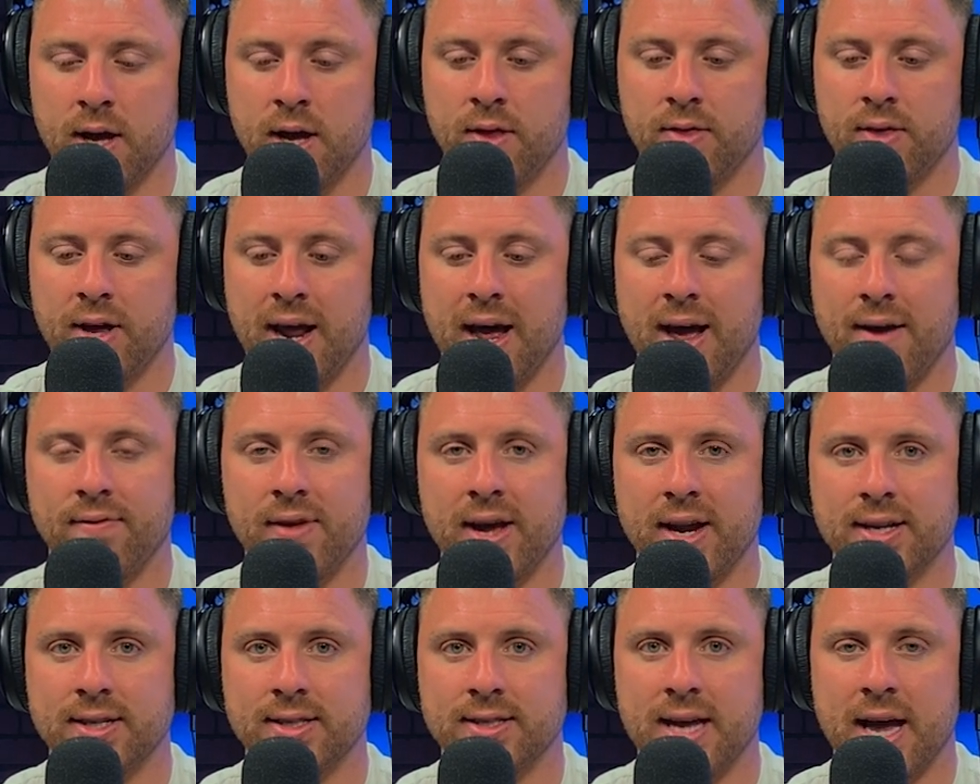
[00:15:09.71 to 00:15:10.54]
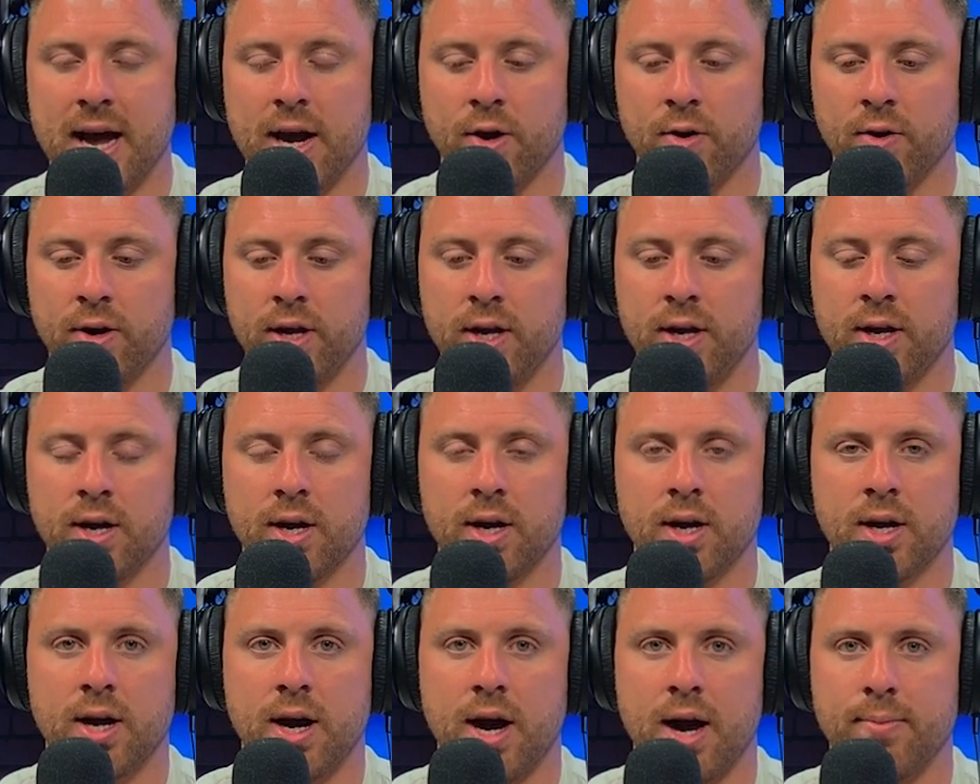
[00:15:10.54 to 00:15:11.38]
that have that integrity,
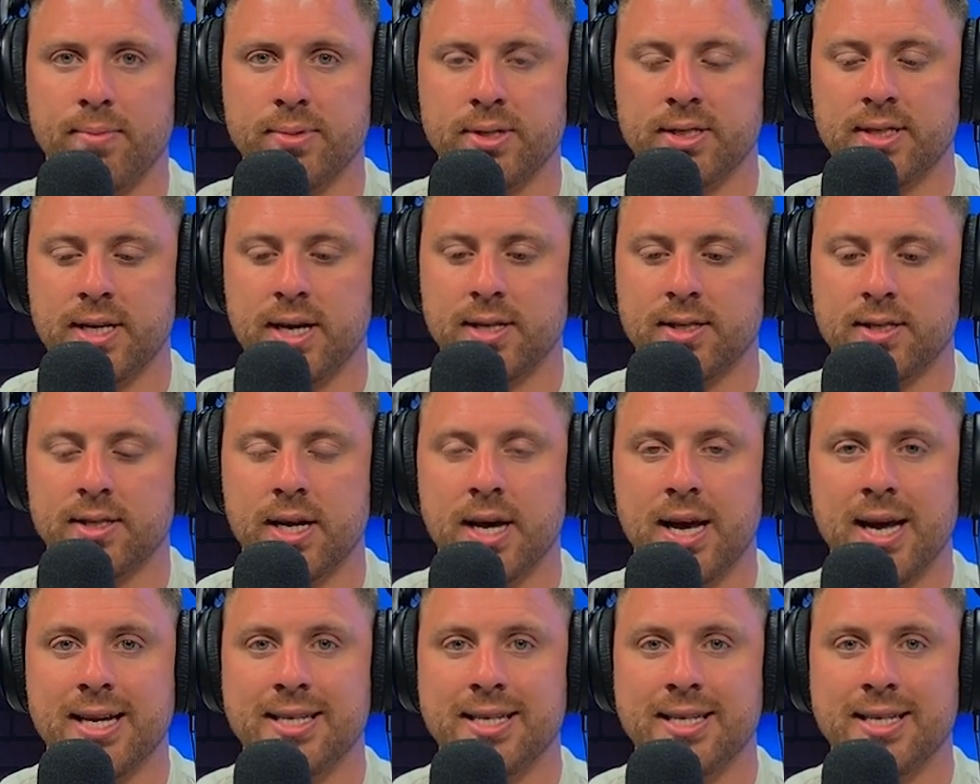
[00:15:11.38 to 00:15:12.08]
common sense,